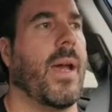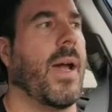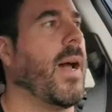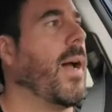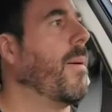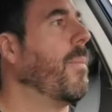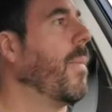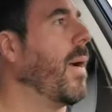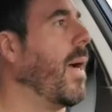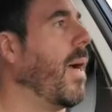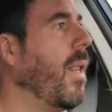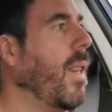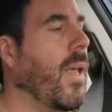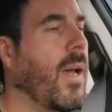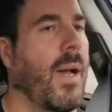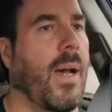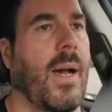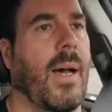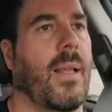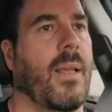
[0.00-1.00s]

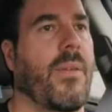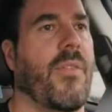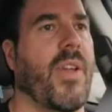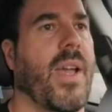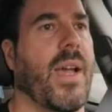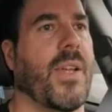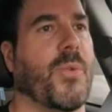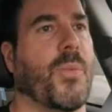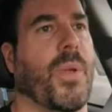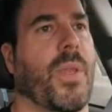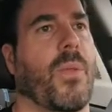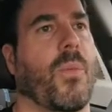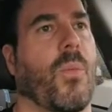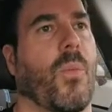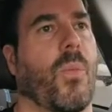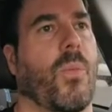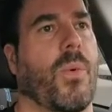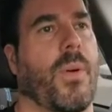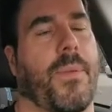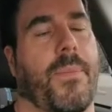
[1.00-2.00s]
I'll leave you guys with
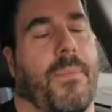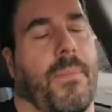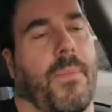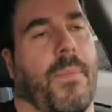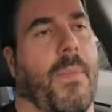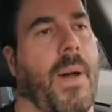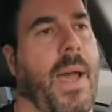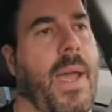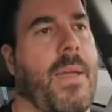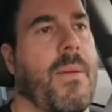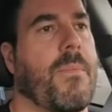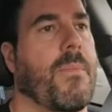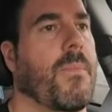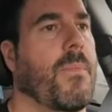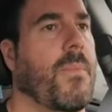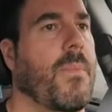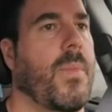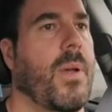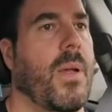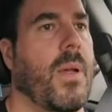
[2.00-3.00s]
my
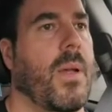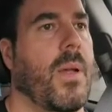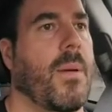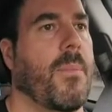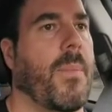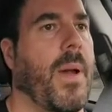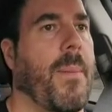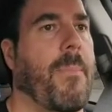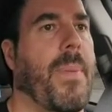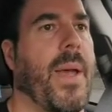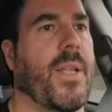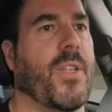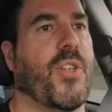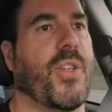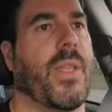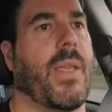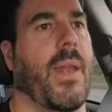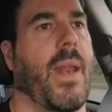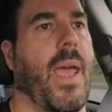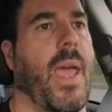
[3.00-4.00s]

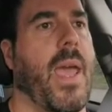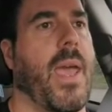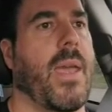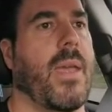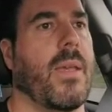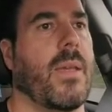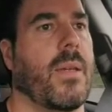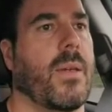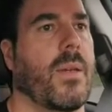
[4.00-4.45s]
bench today,